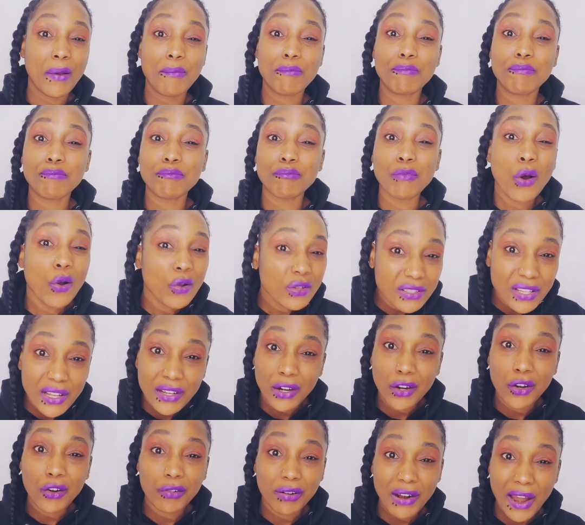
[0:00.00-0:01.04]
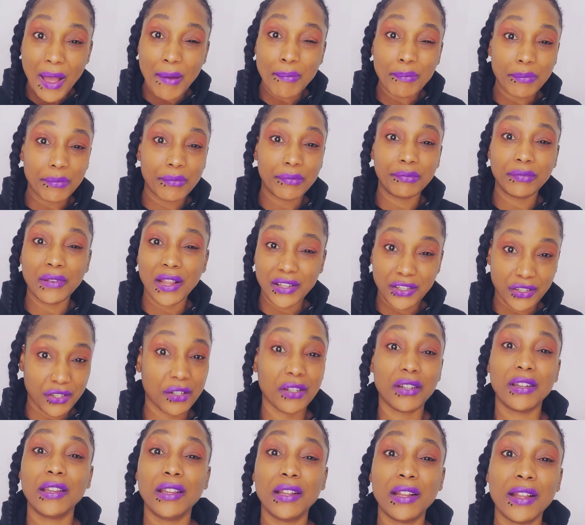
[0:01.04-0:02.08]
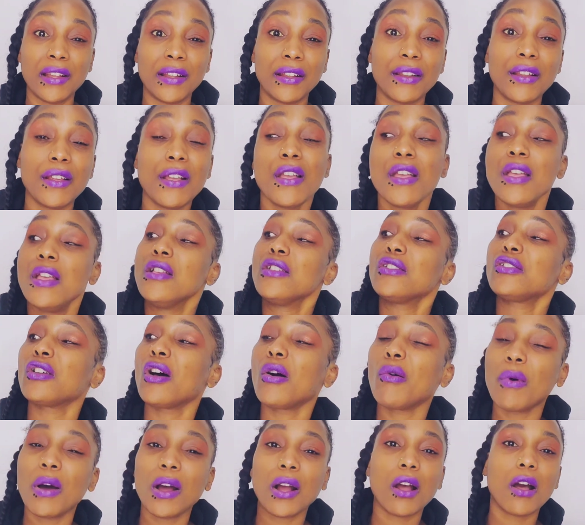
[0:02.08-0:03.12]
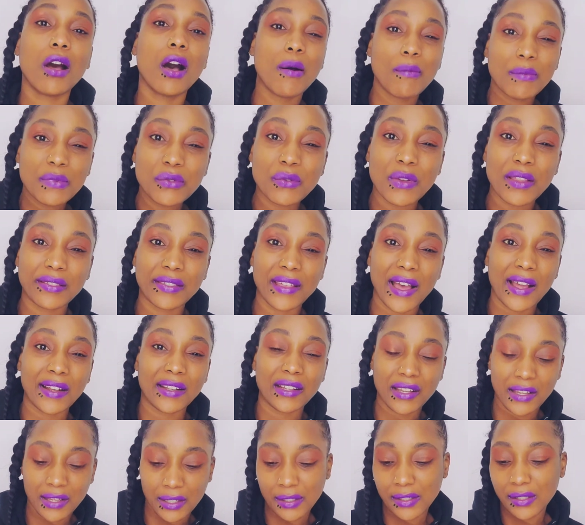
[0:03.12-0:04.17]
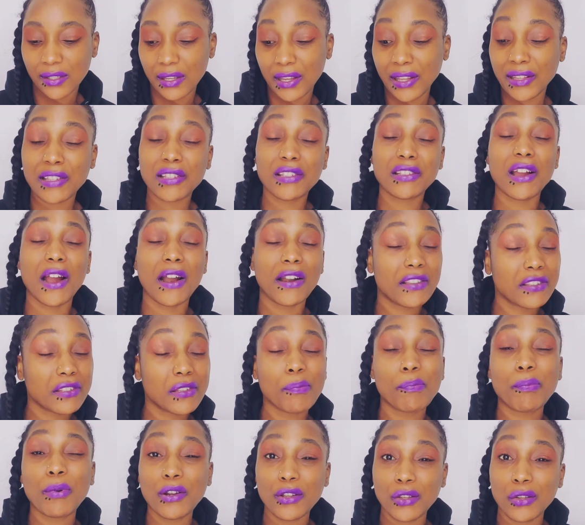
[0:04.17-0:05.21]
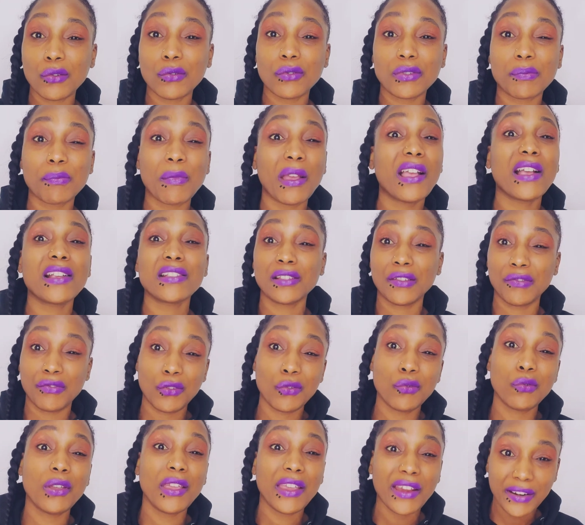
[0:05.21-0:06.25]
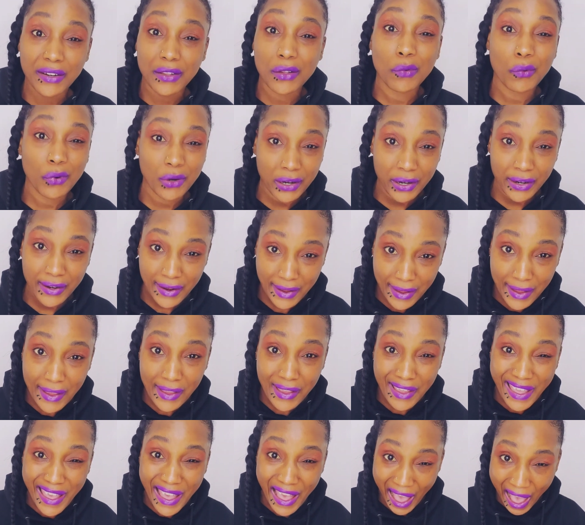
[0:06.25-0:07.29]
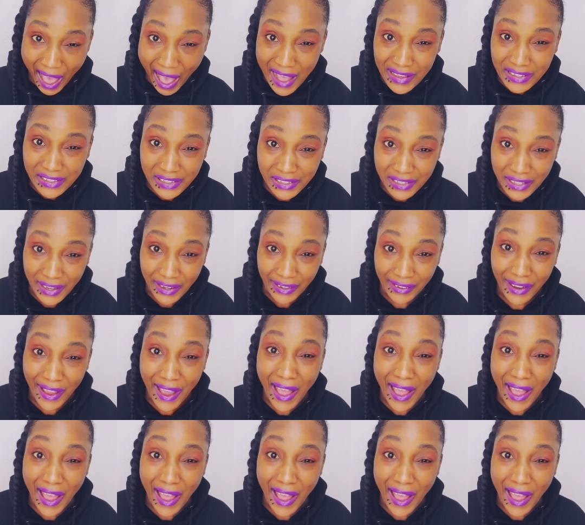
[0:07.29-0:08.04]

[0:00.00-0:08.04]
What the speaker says: most of the crap that you're eating. So what comes with that is it starts to produce, because if you hear the word acid,